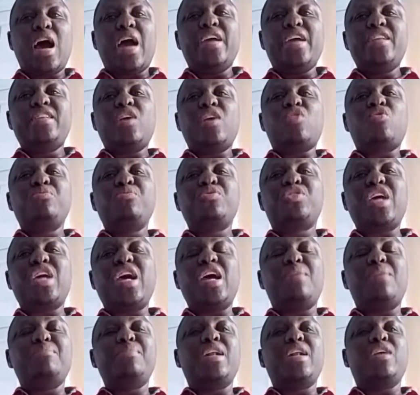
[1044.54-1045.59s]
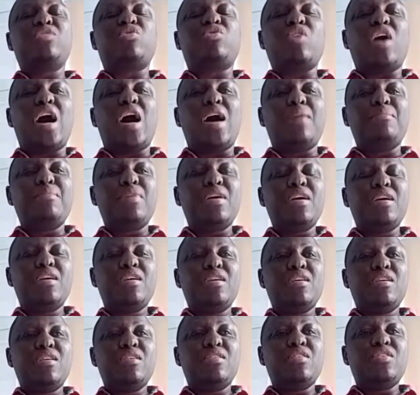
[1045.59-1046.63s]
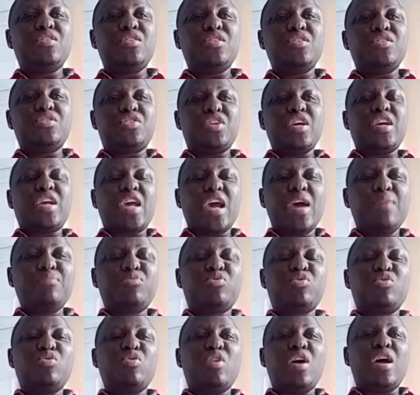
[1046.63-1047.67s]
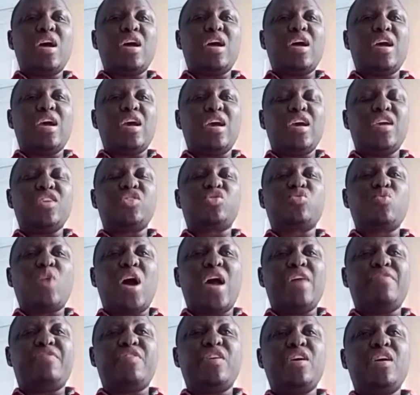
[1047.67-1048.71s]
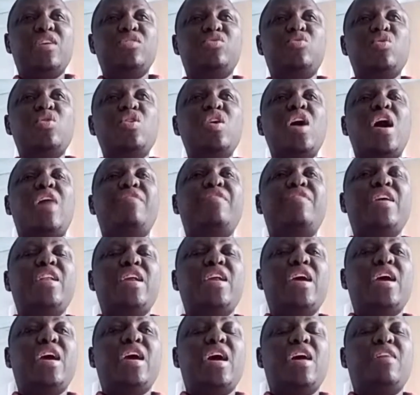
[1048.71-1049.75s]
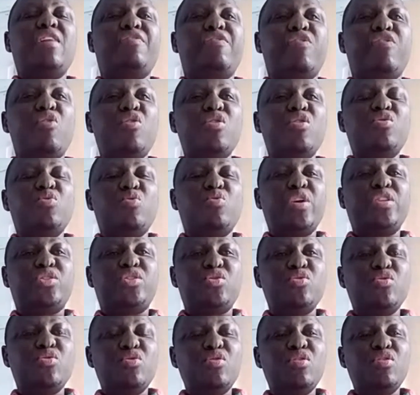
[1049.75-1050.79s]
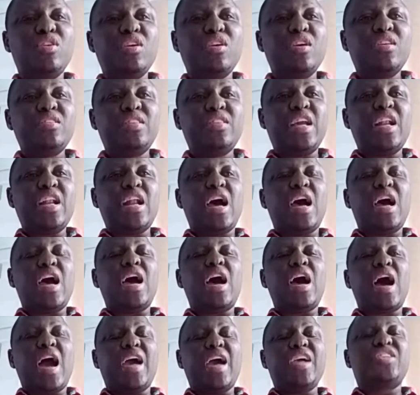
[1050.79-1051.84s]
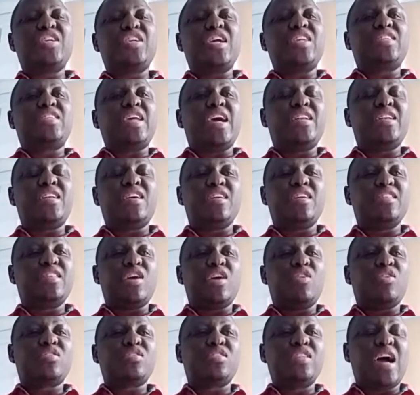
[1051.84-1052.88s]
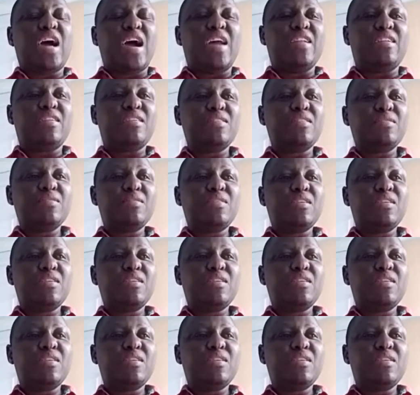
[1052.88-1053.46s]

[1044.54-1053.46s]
"A'indakum shay'an min at-ta'am?" She came to his wife, "Do you have any food with you?" Then Aisha said there was none.